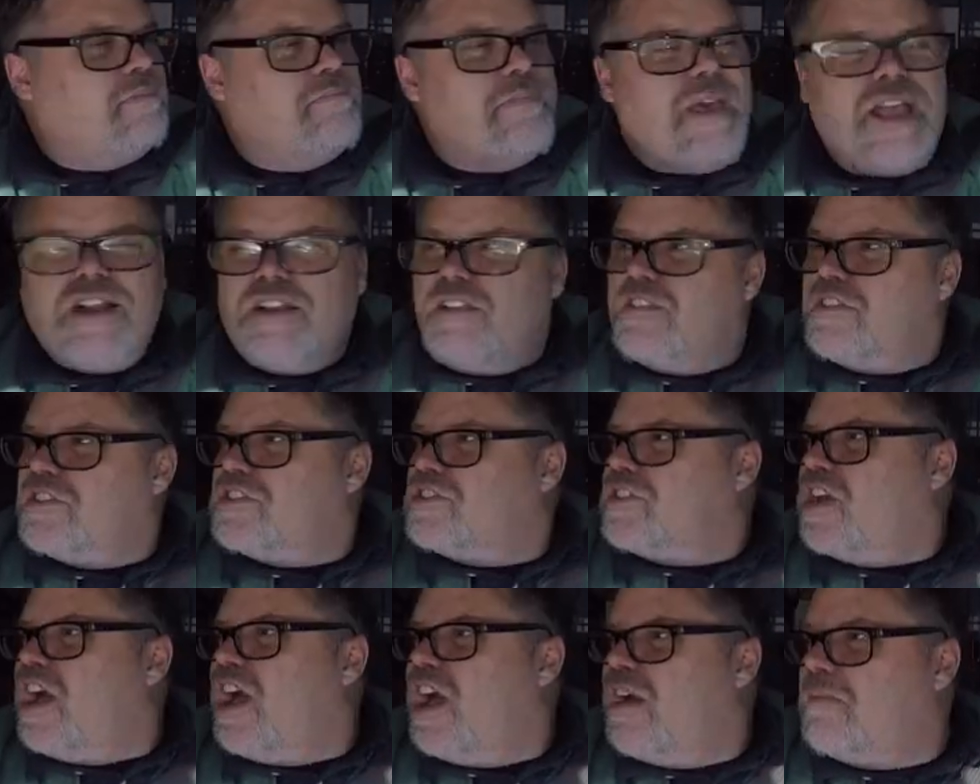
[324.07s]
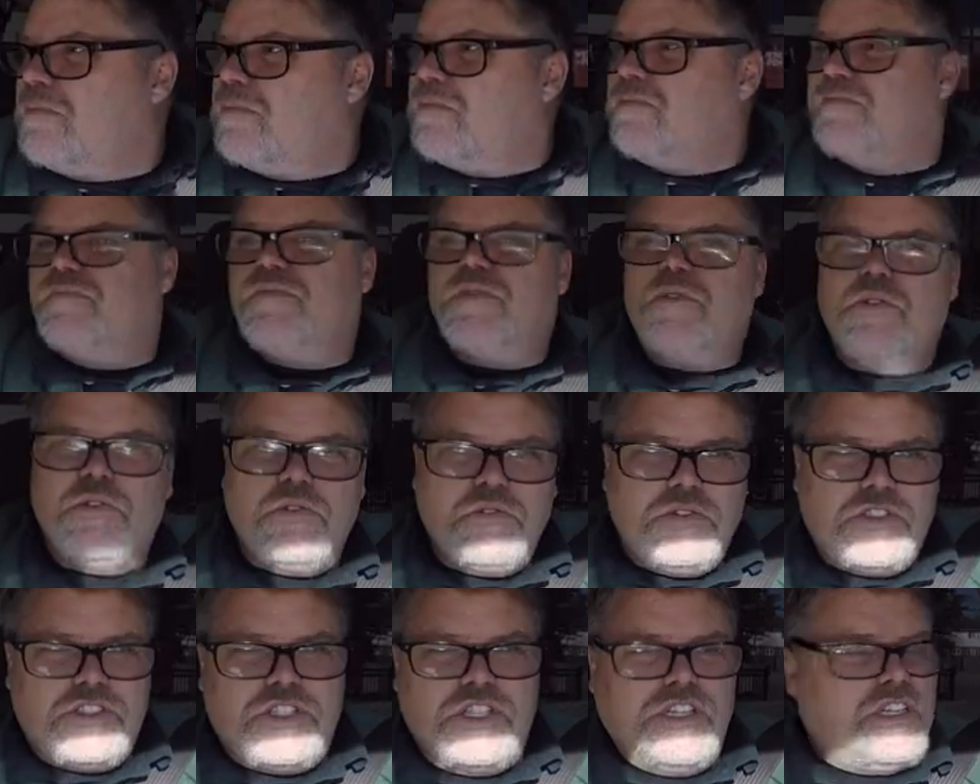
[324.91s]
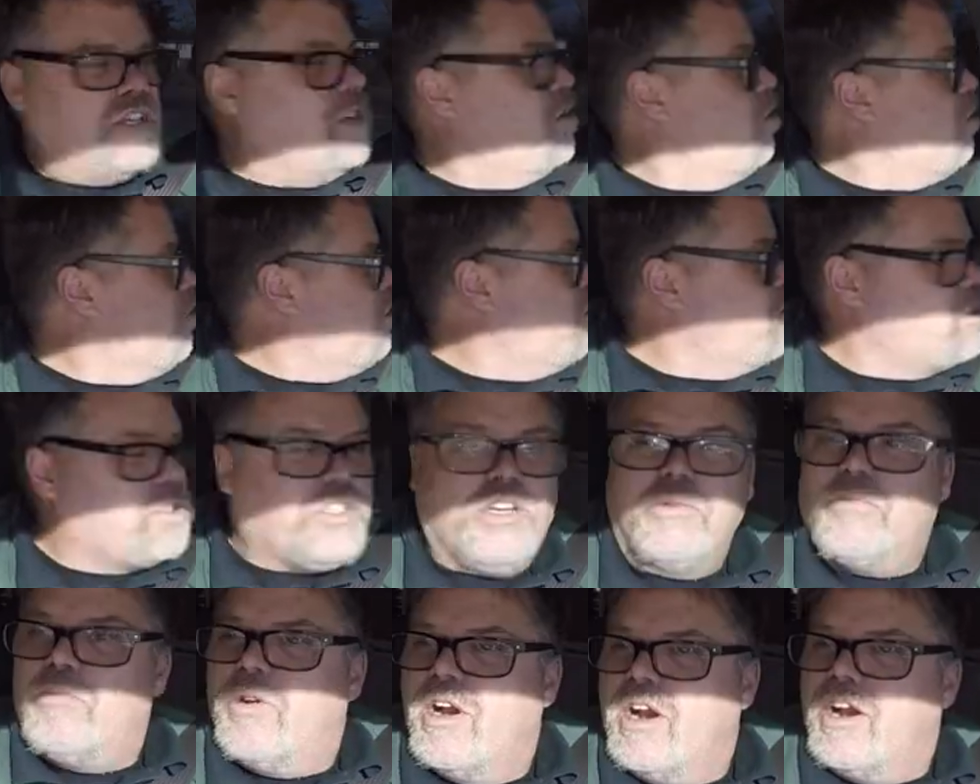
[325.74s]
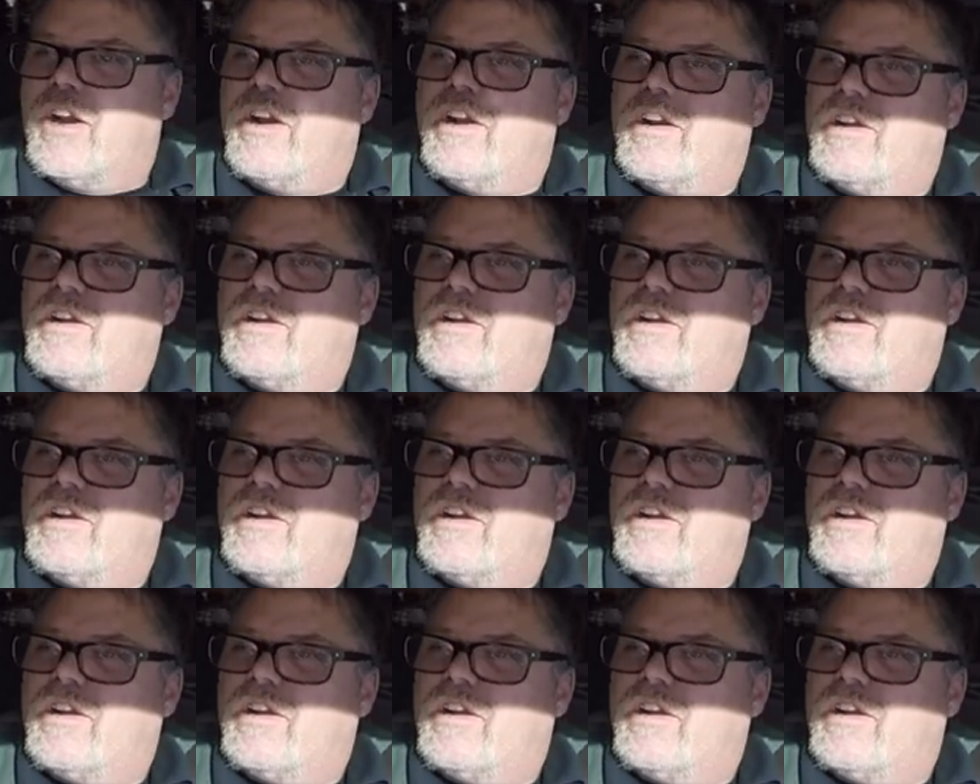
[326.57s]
Back to the shop or go sit in a corner somewhere.